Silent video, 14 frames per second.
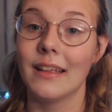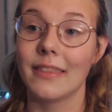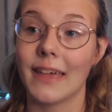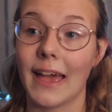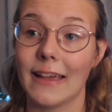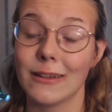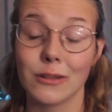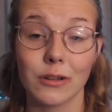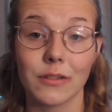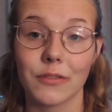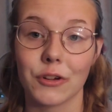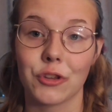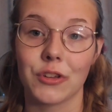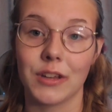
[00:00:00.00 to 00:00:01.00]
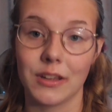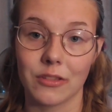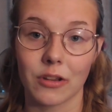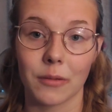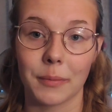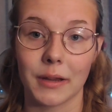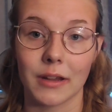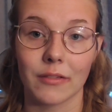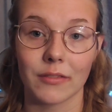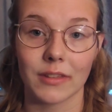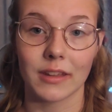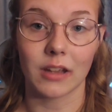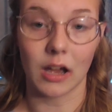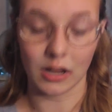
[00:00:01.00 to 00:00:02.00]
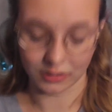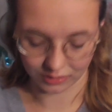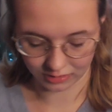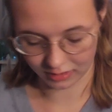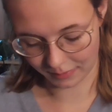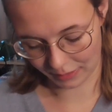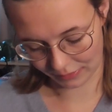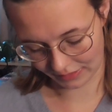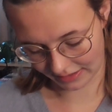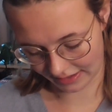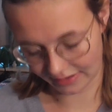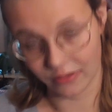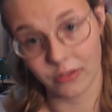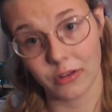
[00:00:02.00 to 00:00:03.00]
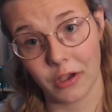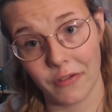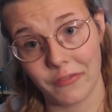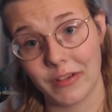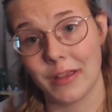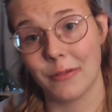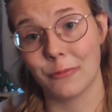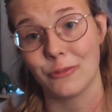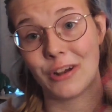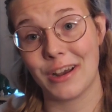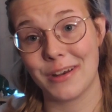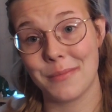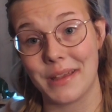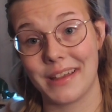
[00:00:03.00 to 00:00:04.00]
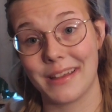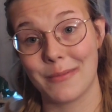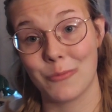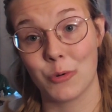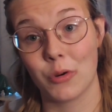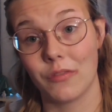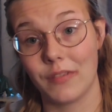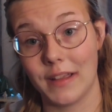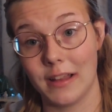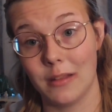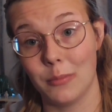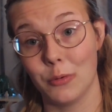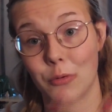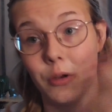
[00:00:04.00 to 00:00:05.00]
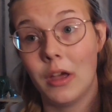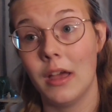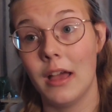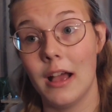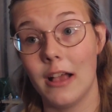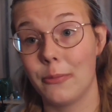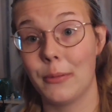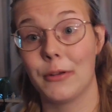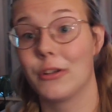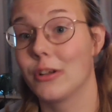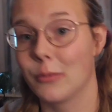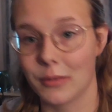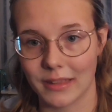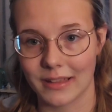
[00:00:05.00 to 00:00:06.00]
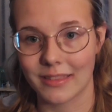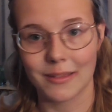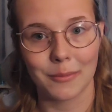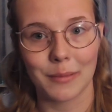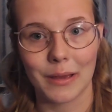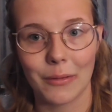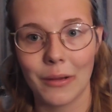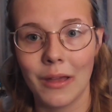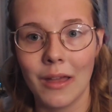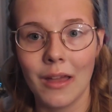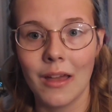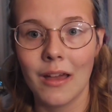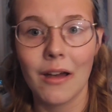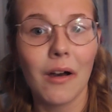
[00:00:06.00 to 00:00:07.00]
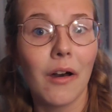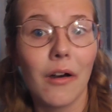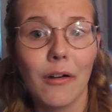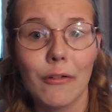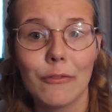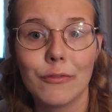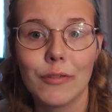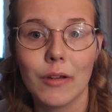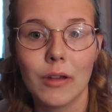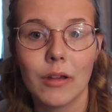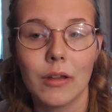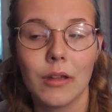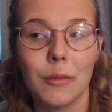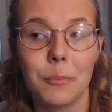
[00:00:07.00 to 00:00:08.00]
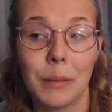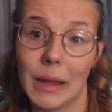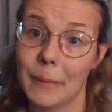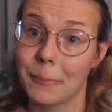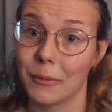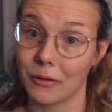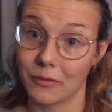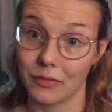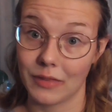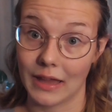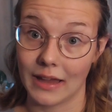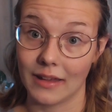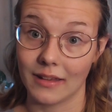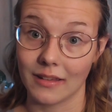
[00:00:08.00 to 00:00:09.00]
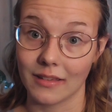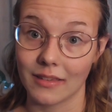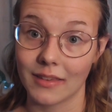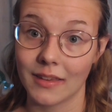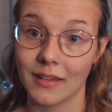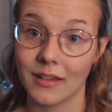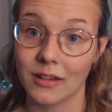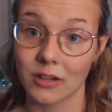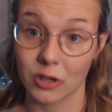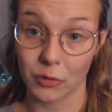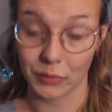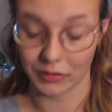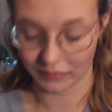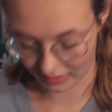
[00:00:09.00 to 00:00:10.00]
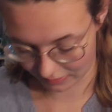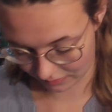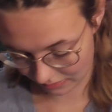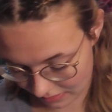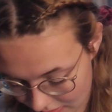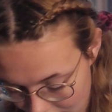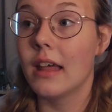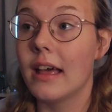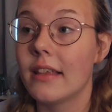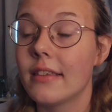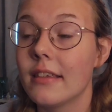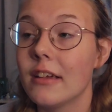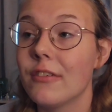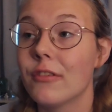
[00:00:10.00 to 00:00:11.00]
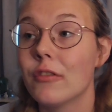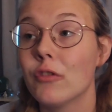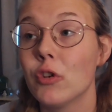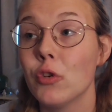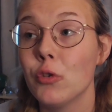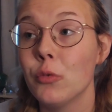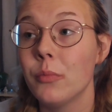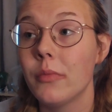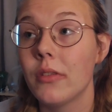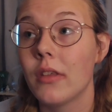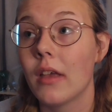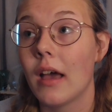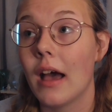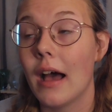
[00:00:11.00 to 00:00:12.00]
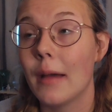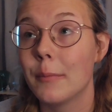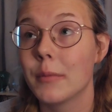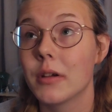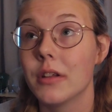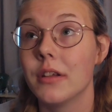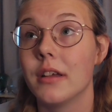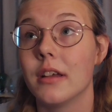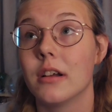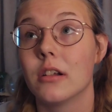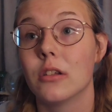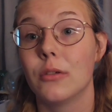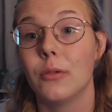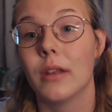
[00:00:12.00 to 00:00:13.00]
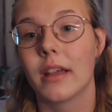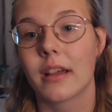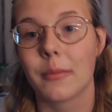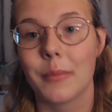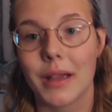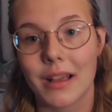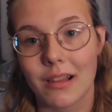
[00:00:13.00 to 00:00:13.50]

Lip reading: that universities are being really conscious about that kind of stuff and trying to make it more available, especially with the amount of paper that is going around. Lastly, for rooms, I'm gonna include my